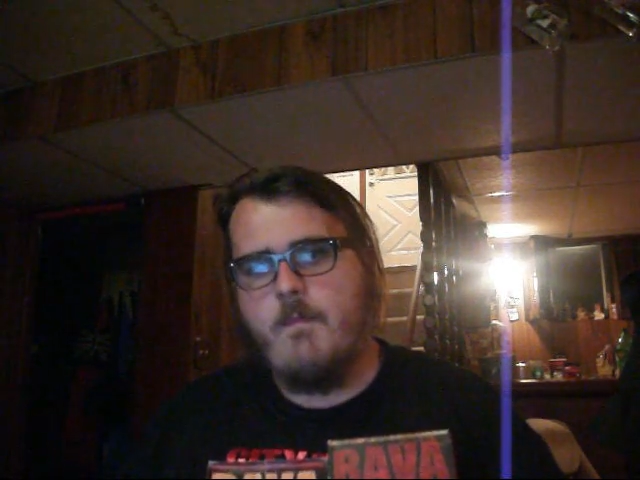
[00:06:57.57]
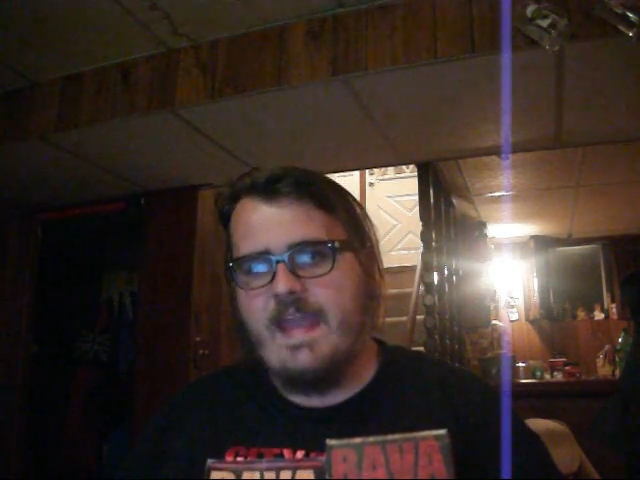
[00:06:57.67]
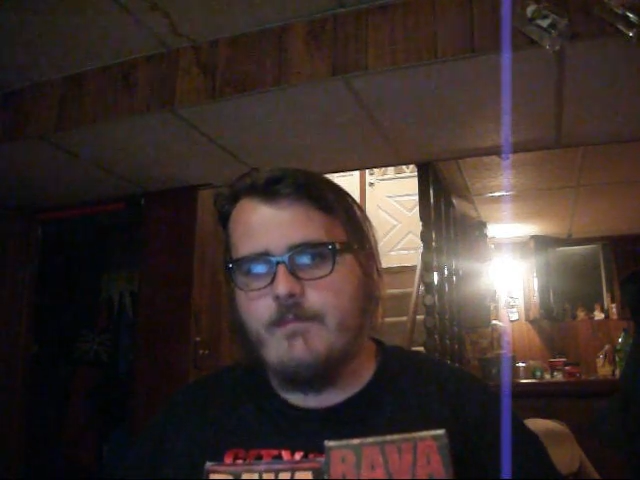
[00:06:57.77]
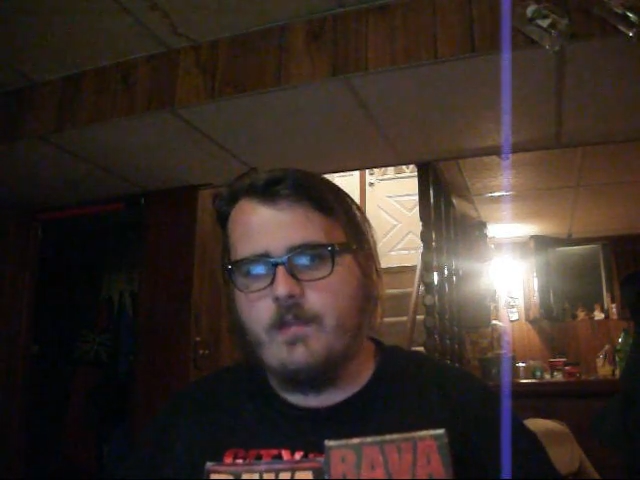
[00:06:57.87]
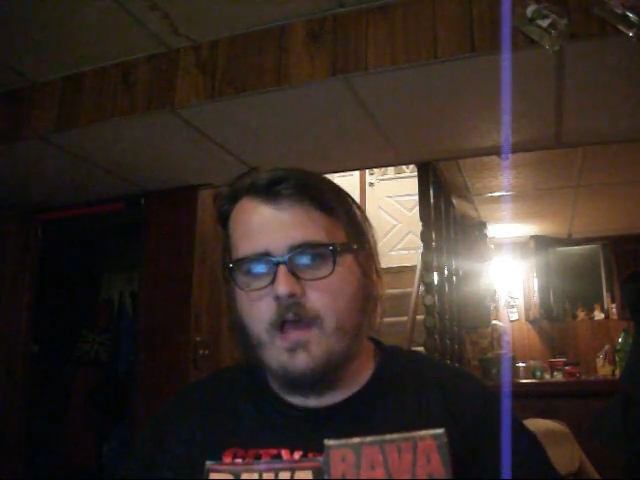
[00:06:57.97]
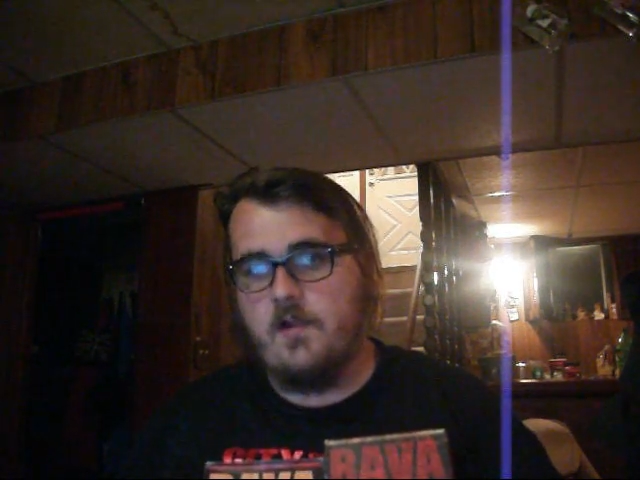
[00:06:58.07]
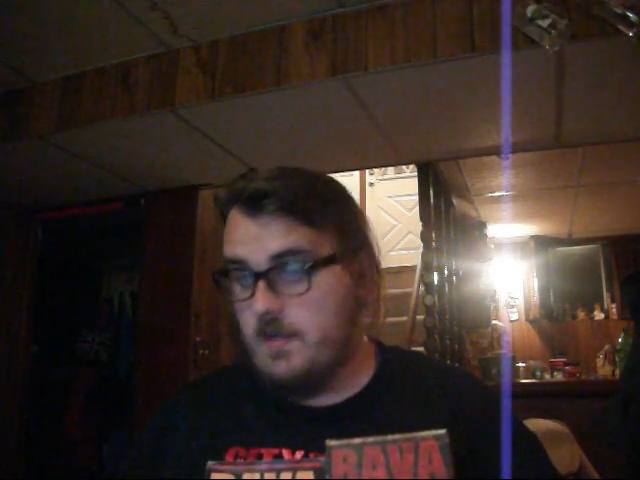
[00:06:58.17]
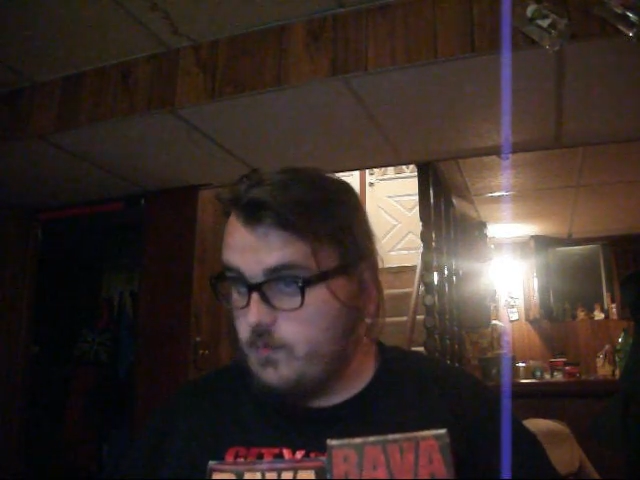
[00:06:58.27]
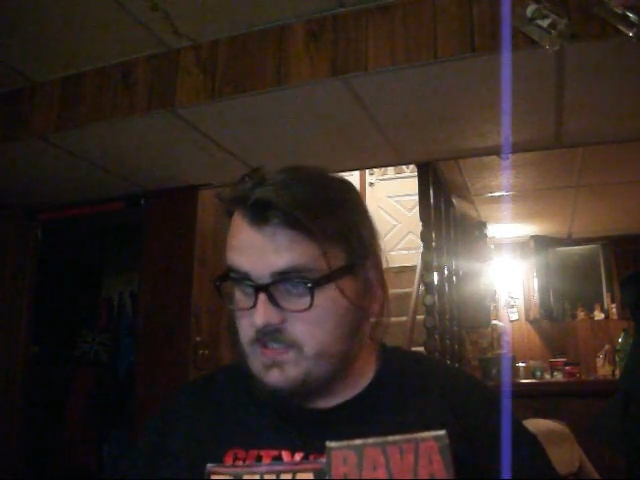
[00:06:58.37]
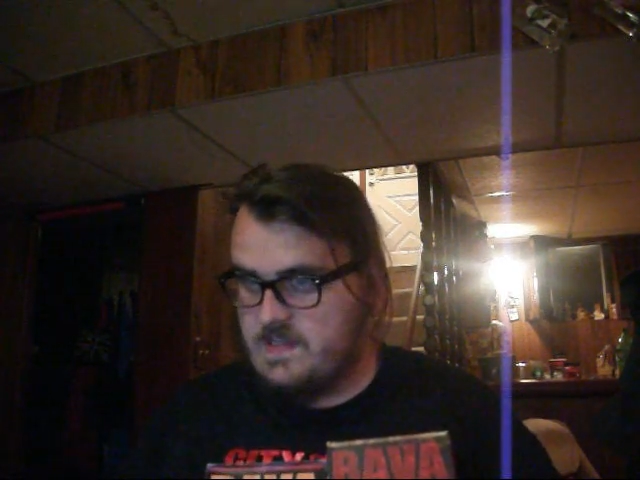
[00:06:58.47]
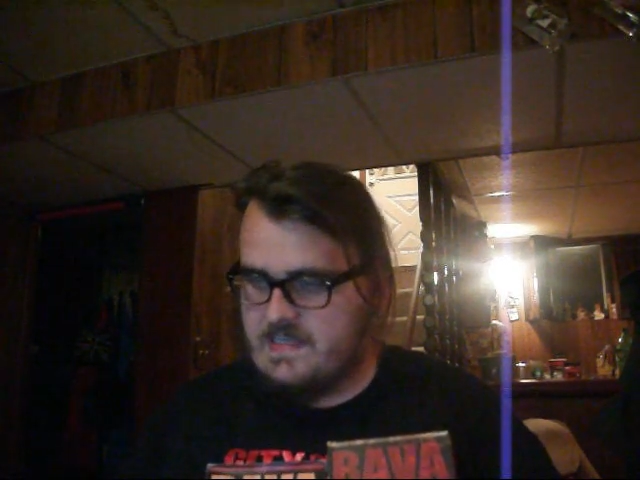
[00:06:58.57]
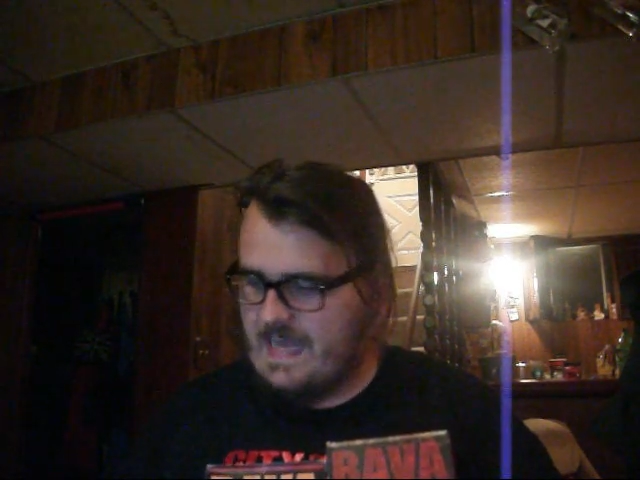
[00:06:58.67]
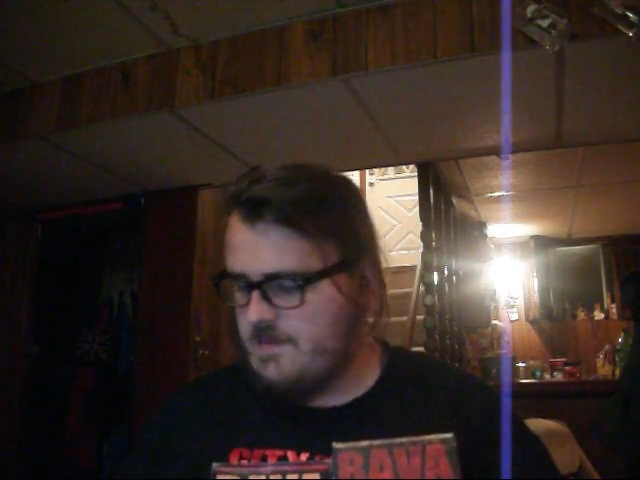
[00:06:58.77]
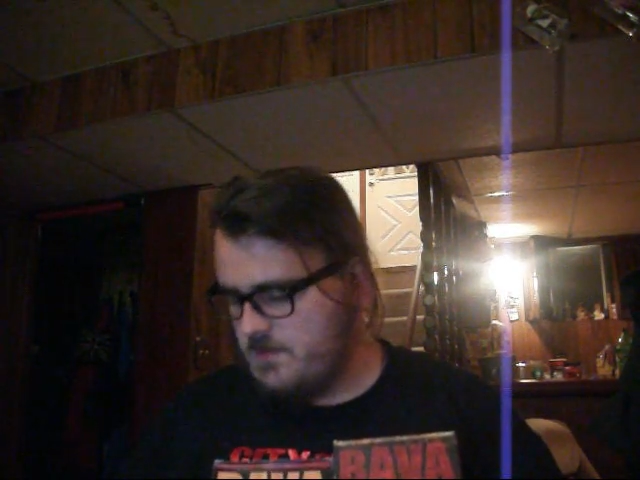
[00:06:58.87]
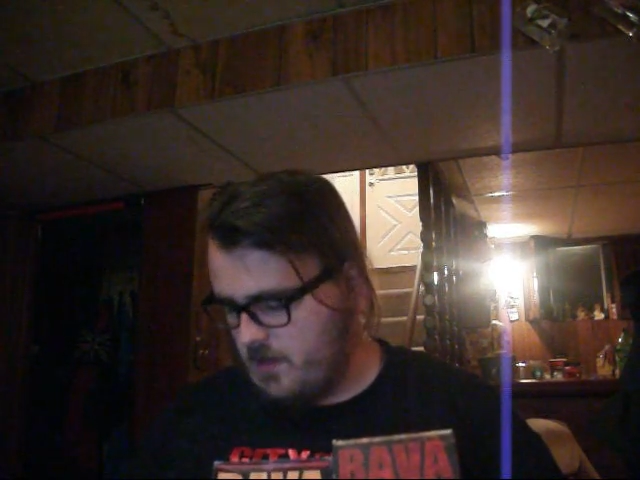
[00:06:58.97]
Bay of Blood or Twitch of the
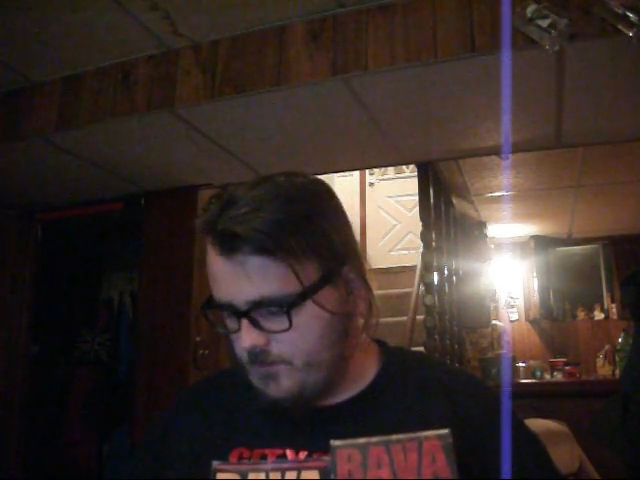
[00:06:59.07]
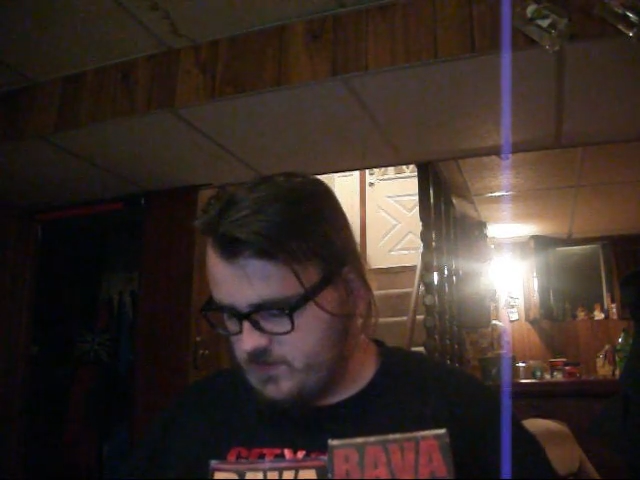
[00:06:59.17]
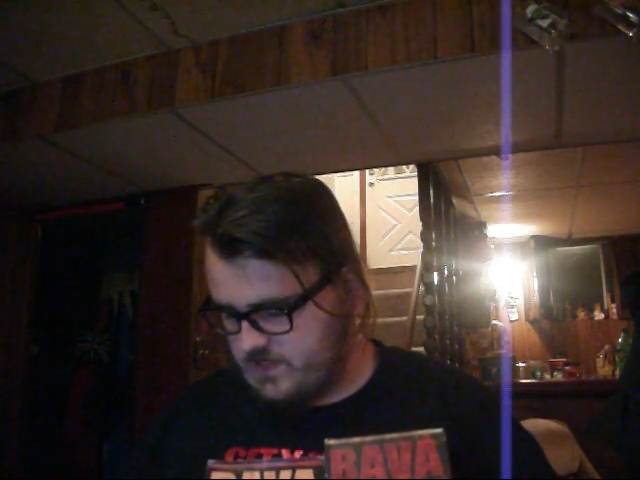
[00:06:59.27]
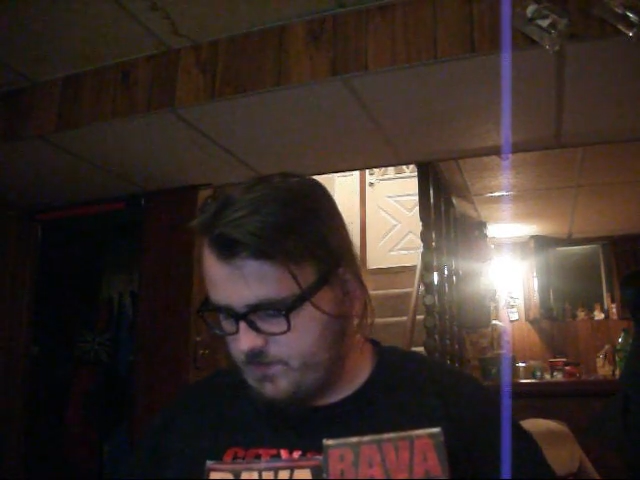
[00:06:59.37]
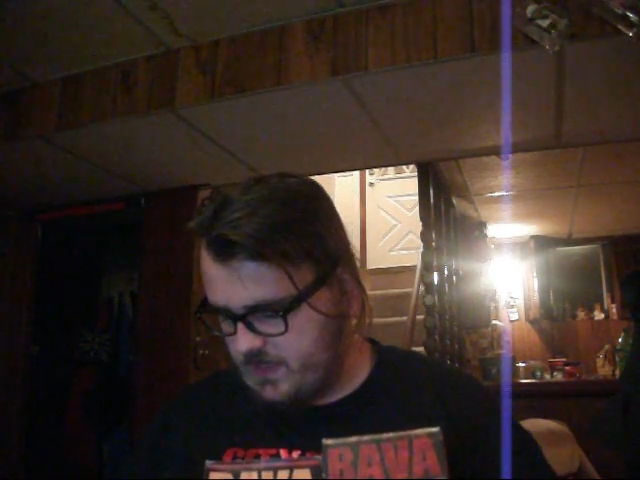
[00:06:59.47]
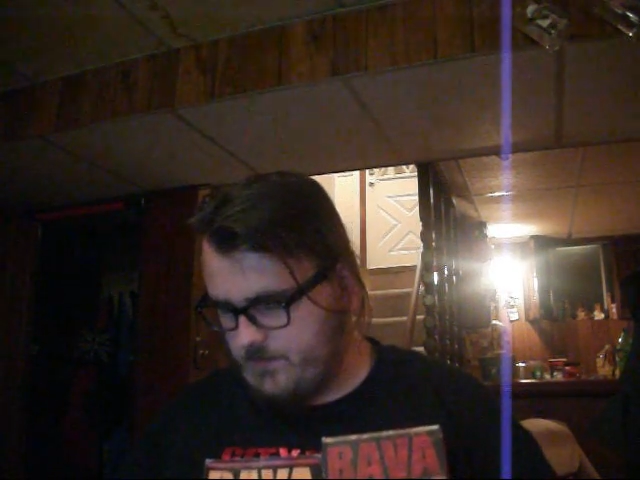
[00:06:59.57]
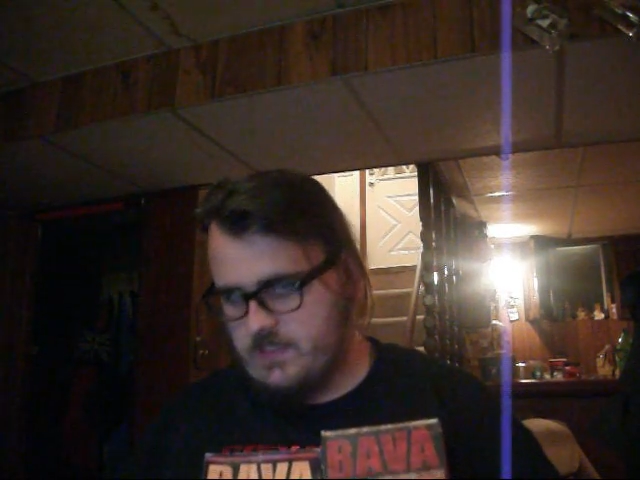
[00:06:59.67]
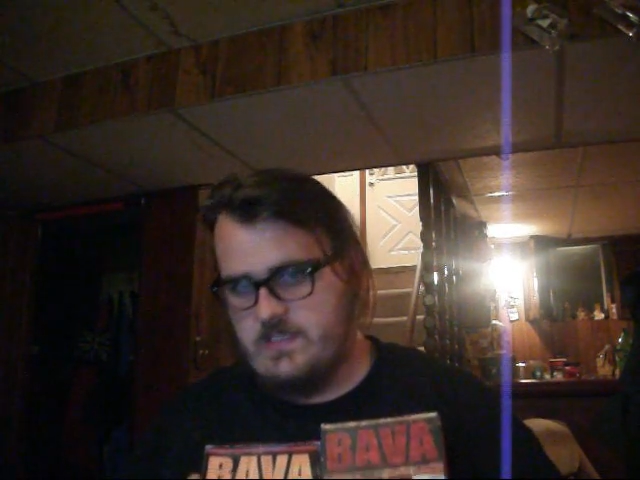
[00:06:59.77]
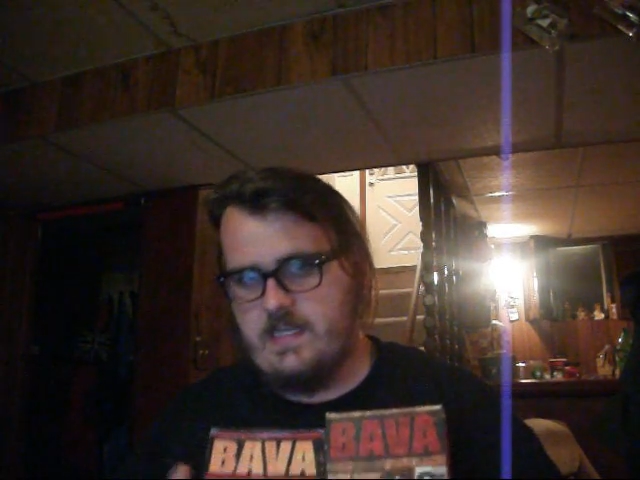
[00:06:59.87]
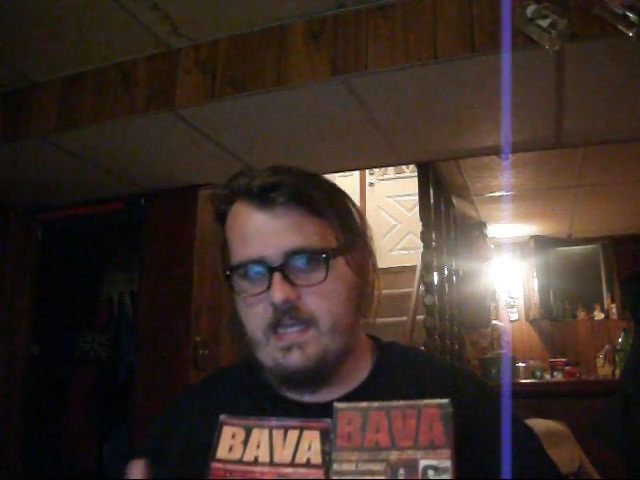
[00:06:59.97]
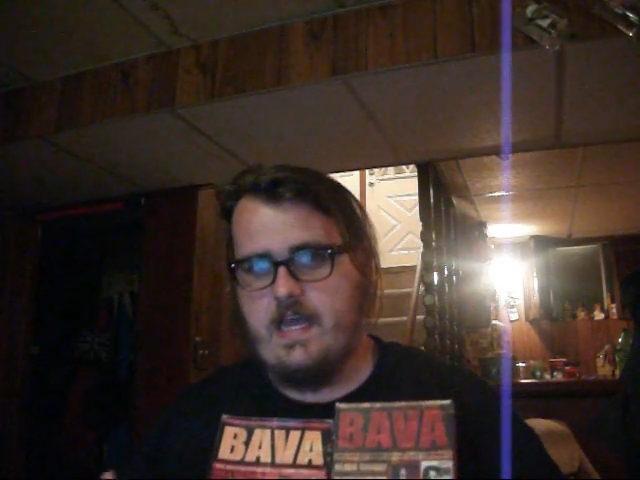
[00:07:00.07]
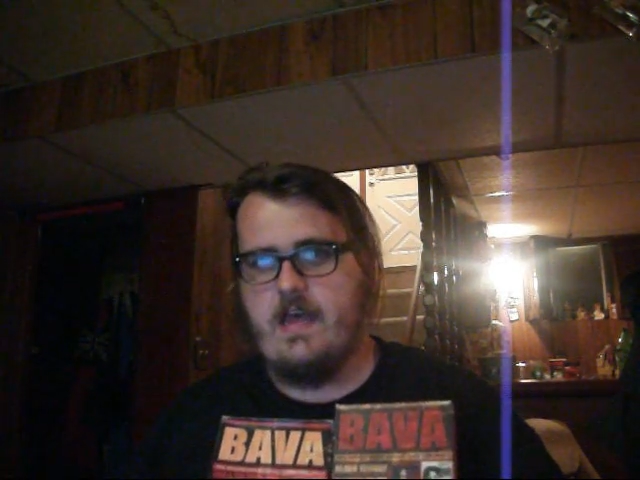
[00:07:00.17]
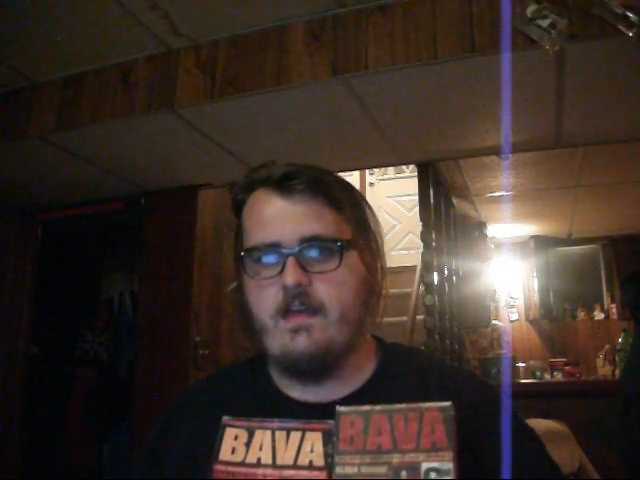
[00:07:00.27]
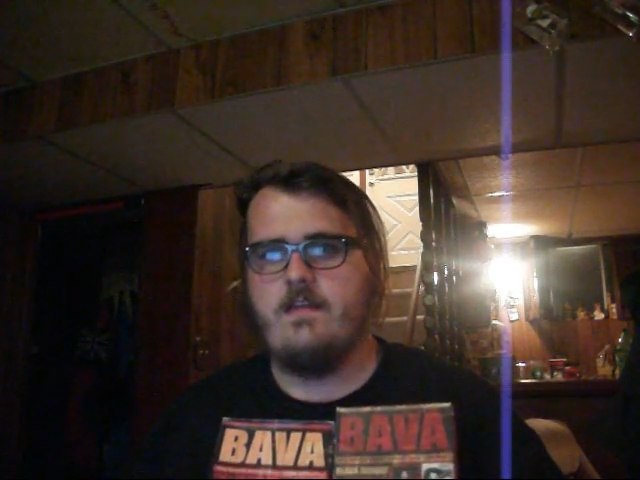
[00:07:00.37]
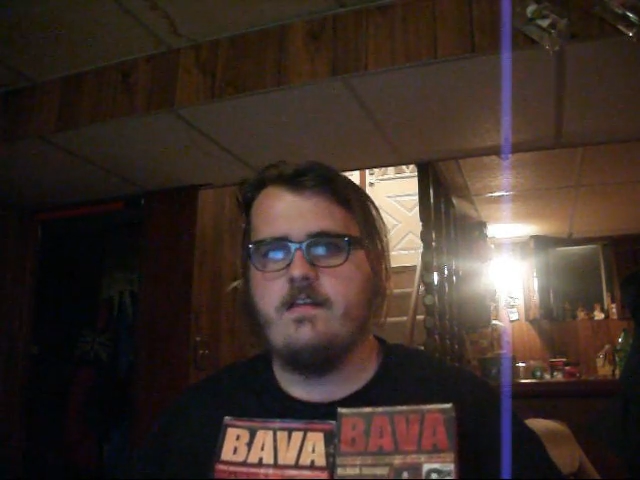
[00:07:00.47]
Death Nerve, which is pretty much
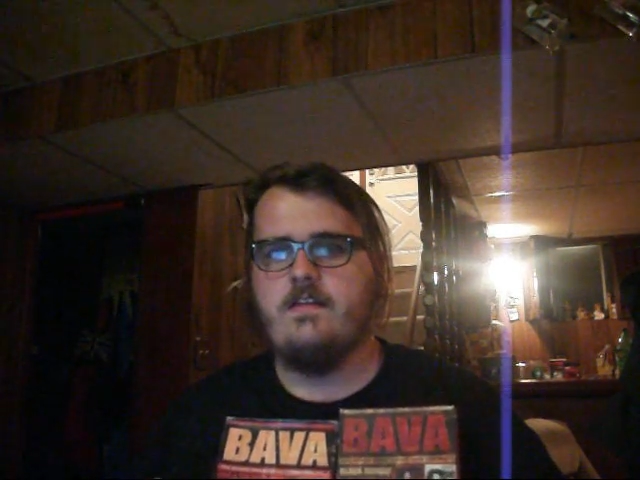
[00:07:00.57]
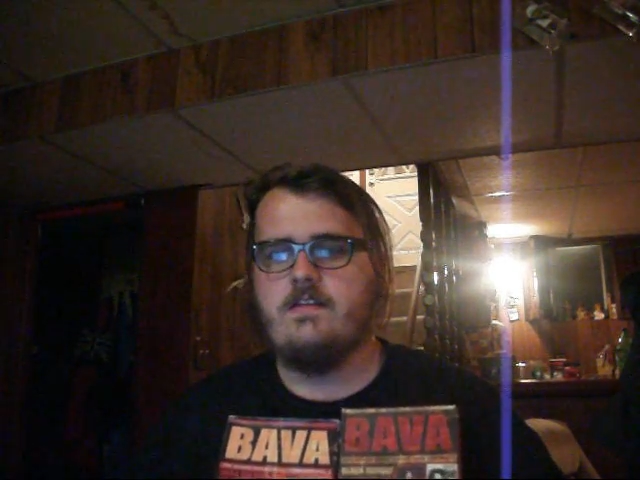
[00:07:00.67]
the